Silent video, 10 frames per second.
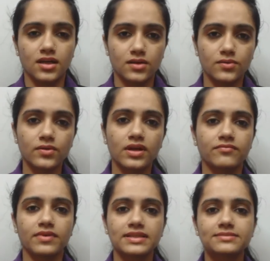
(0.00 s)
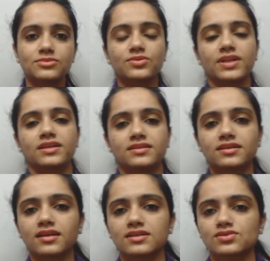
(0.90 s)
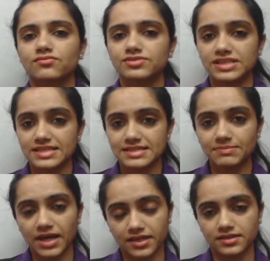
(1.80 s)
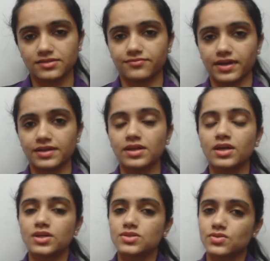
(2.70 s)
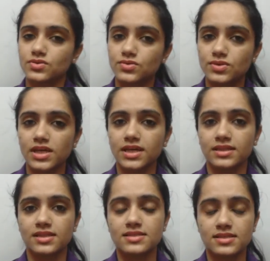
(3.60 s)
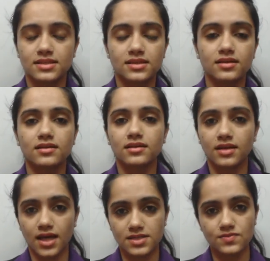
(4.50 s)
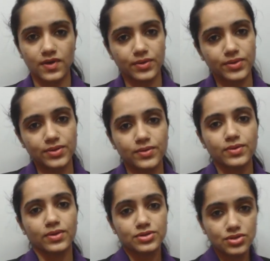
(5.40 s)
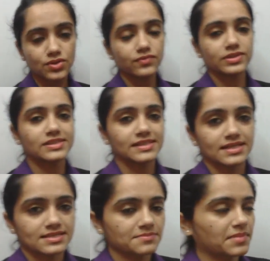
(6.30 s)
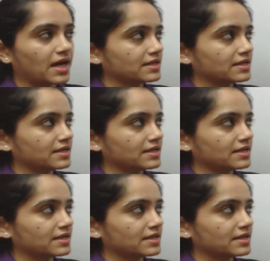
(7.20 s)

Hello and welcome to another class of GSM Identifier. So today in this class we are going to continue with GSM